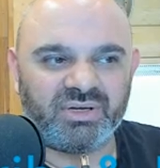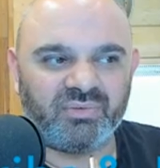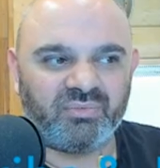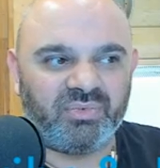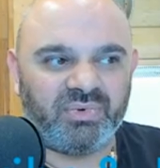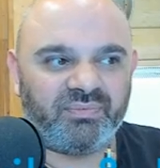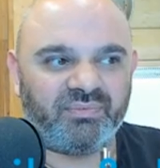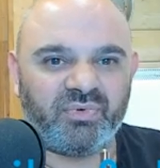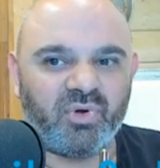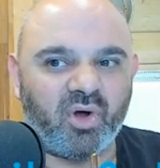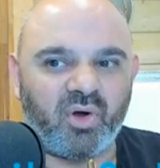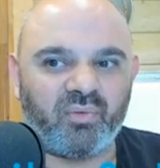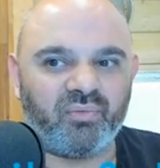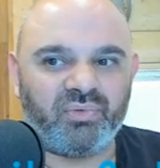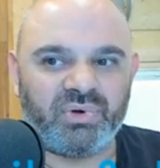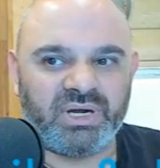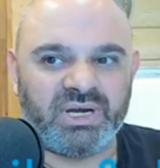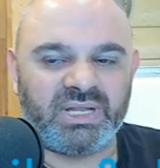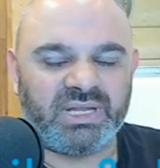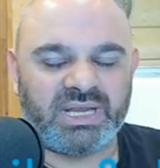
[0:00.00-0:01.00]
We've not
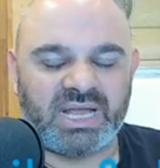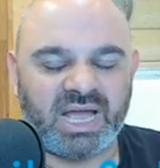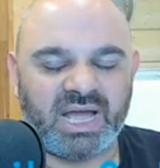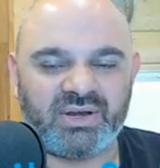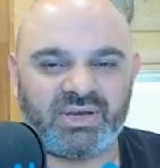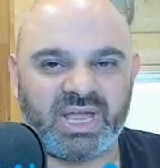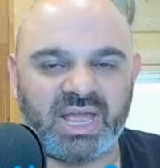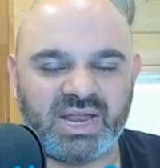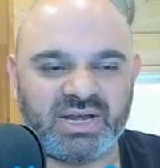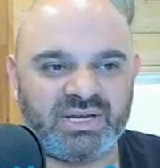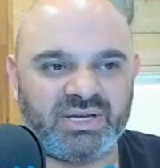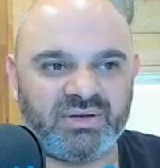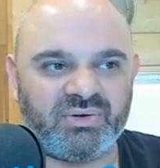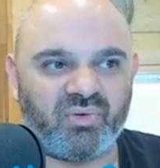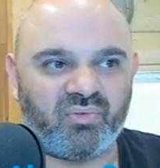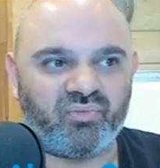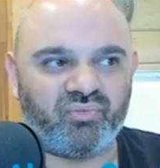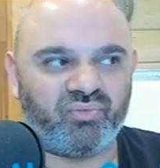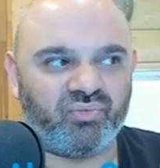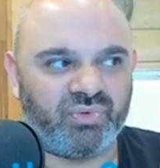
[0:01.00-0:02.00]
really had any
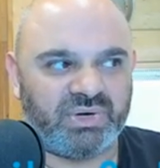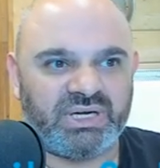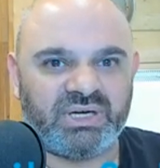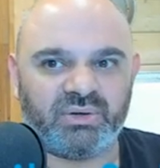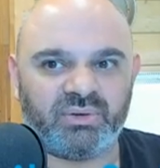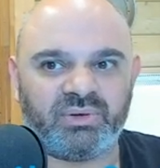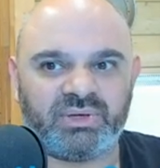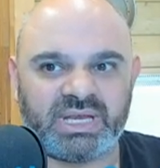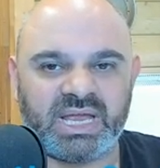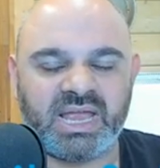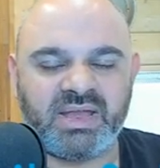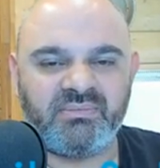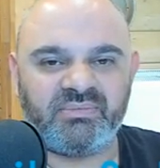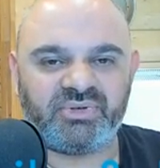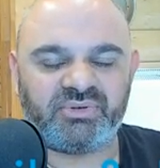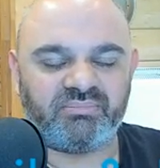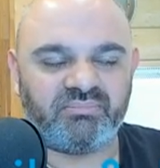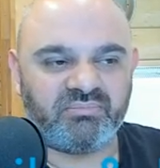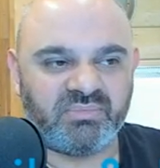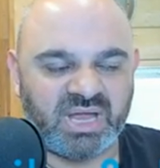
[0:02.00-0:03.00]
real
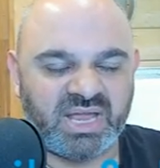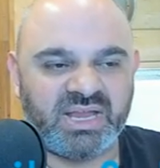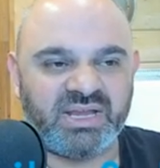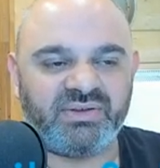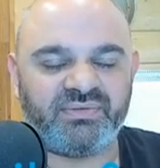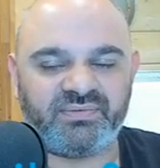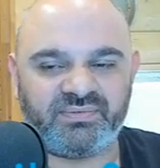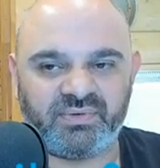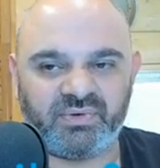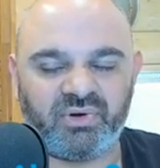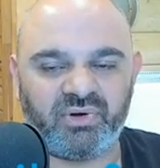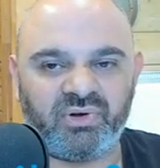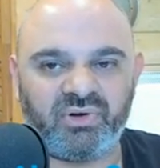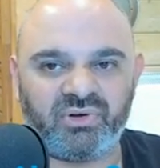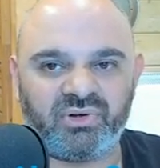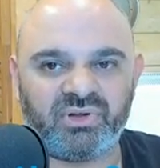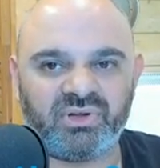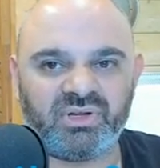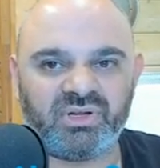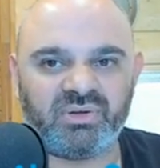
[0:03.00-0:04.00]
games made
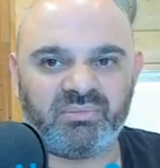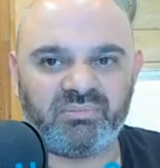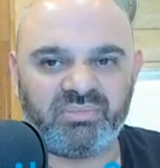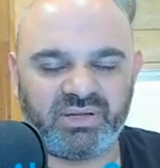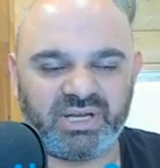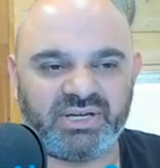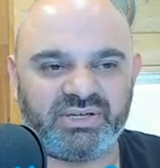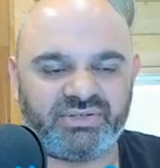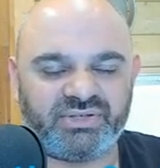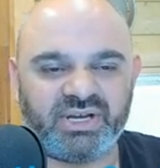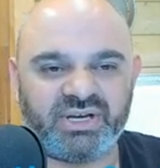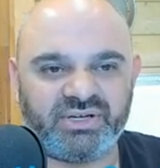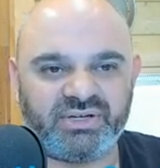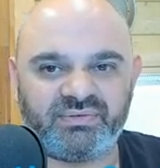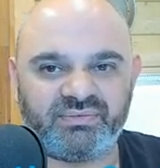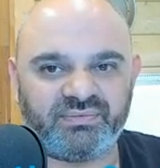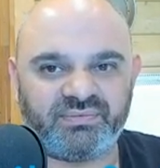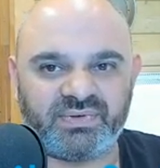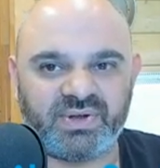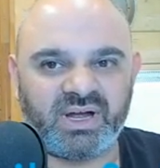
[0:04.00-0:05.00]
for
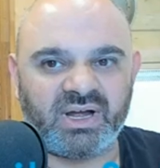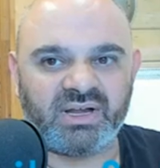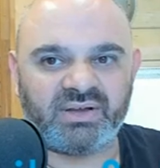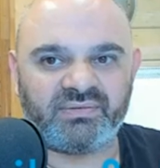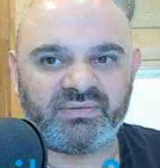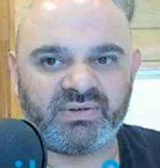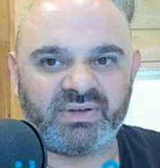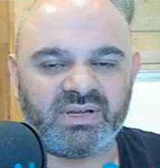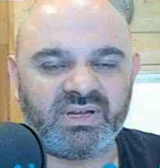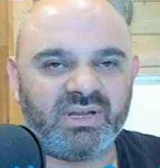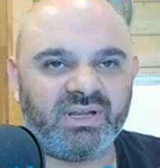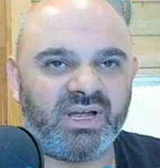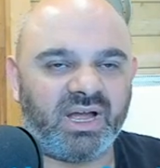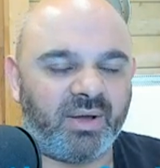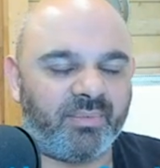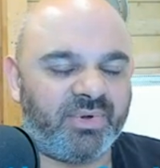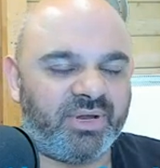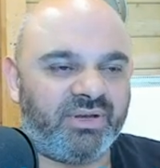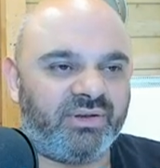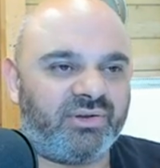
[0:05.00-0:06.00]
PlayStation 5. I
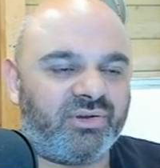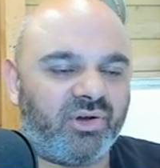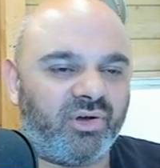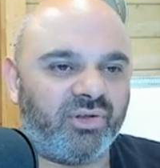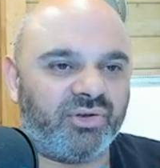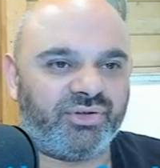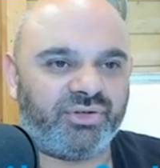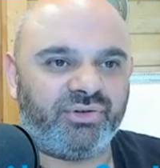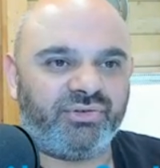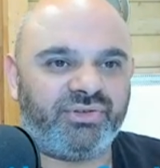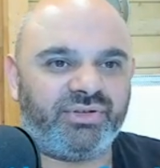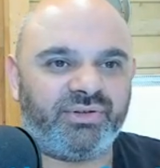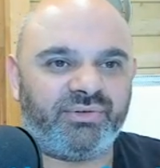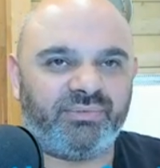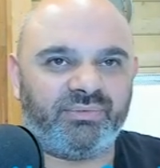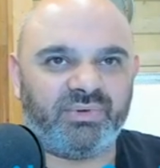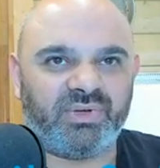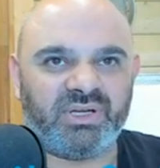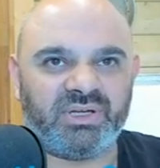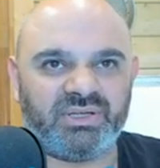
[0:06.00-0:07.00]
mean, Call of
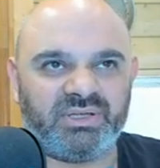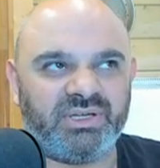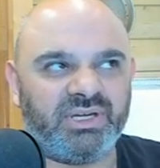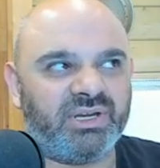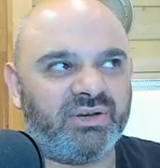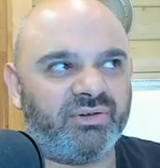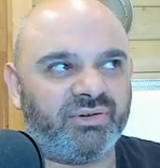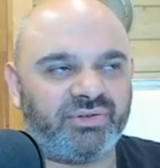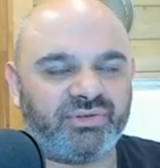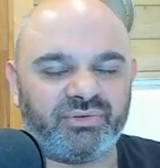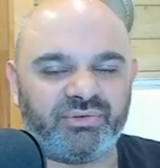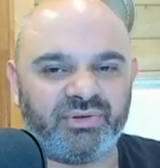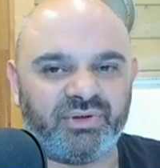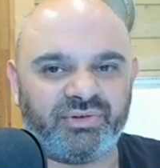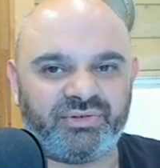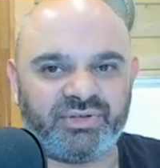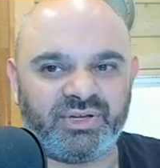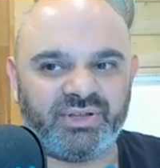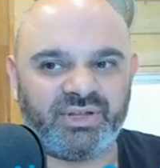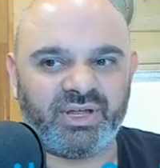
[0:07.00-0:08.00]
Duty a year or two ago
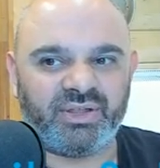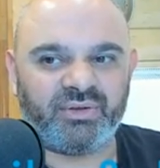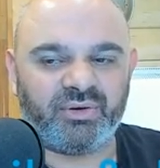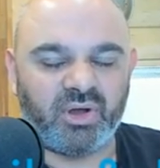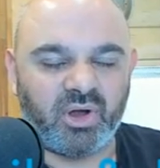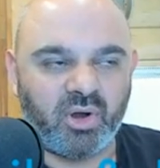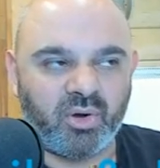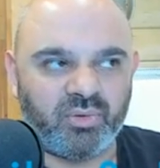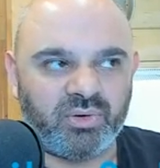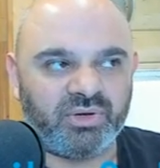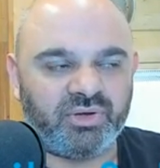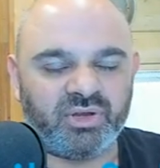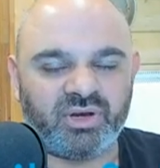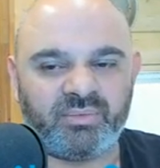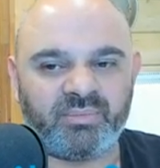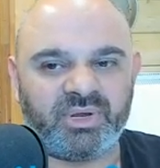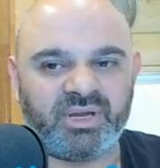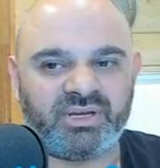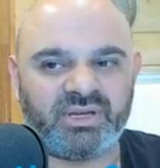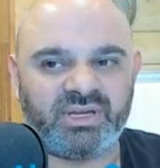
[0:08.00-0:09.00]
said that they're only going to
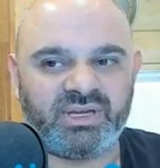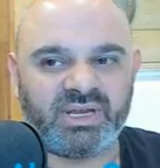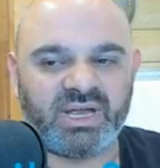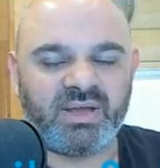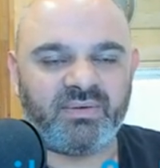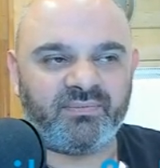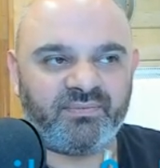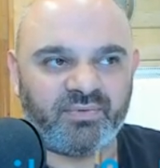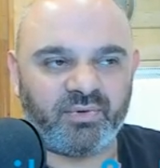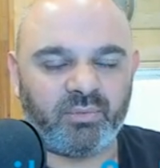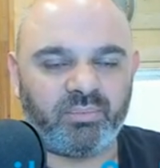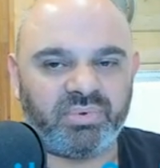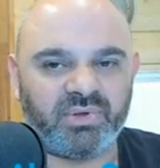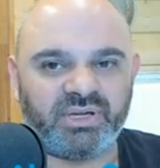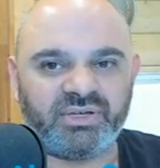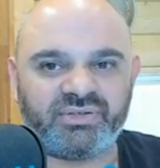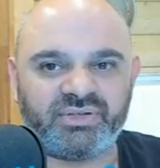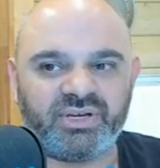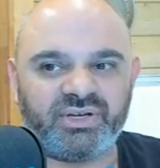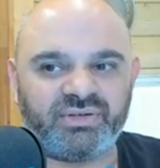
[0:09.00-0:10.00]
make a game for
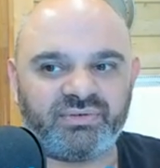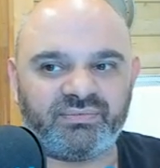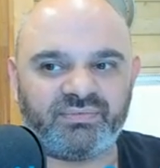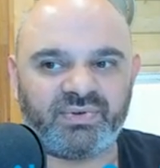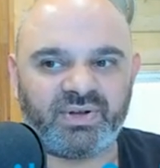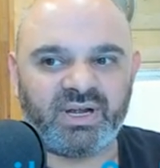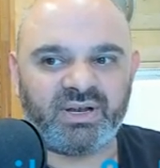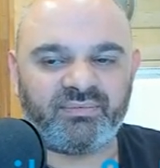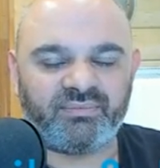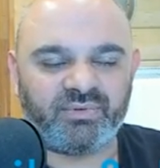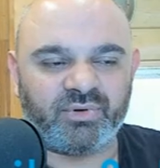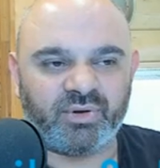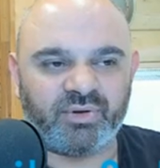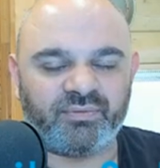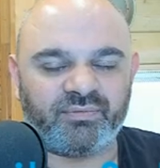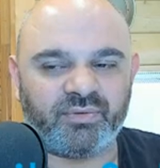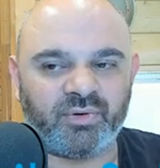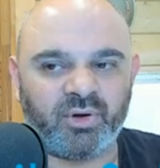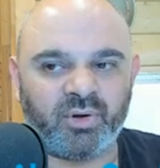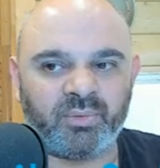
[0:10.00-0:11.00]
PlayStation 5 going
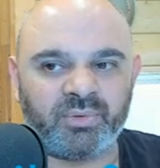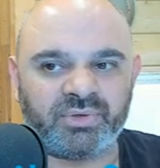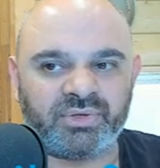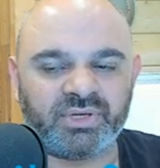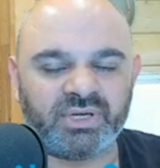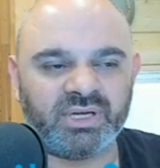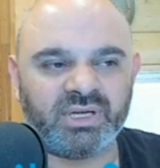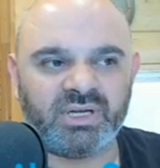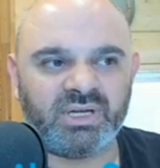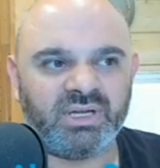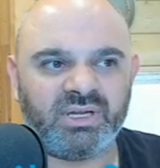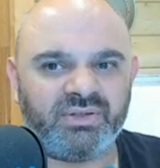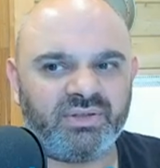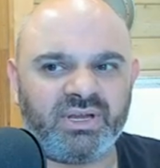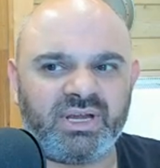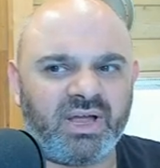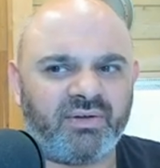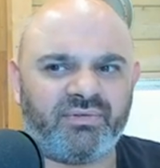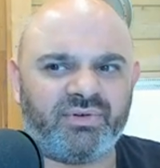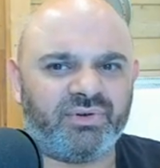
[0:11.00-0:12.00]
forward.
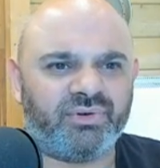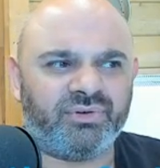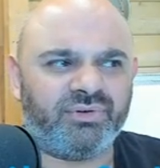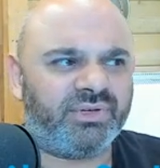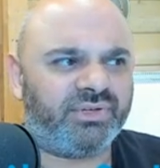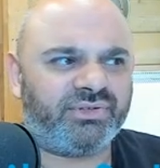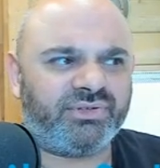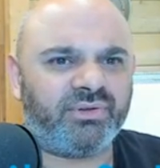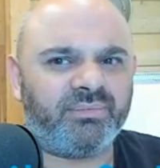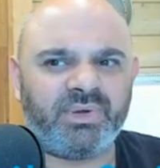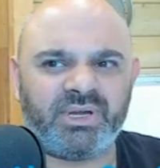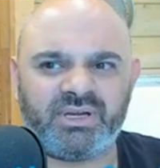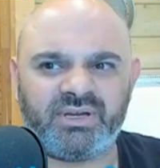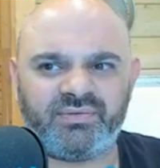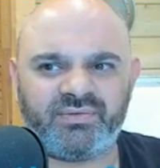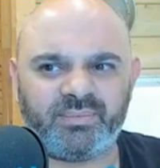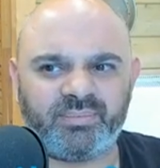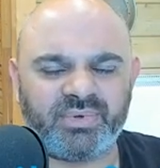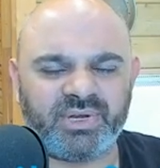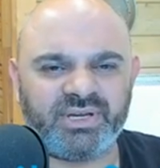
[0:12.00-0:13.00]
They haven't done. They're still making it
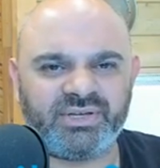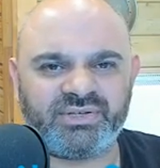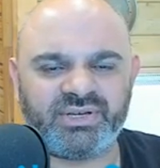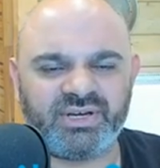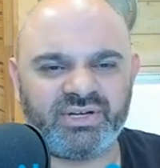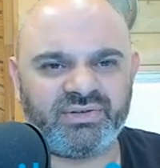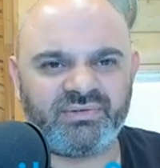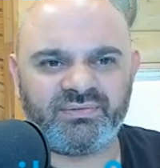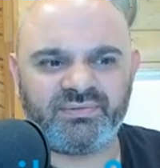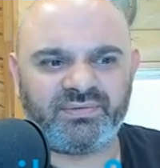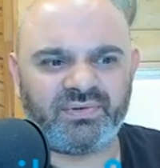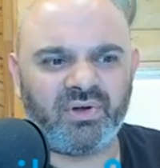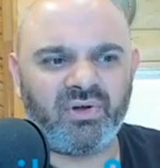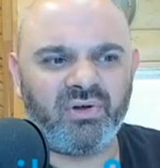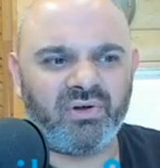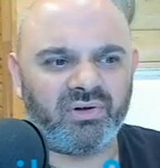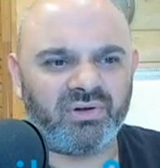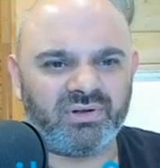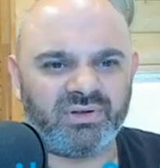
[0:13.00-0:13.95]
for PlayStation 4.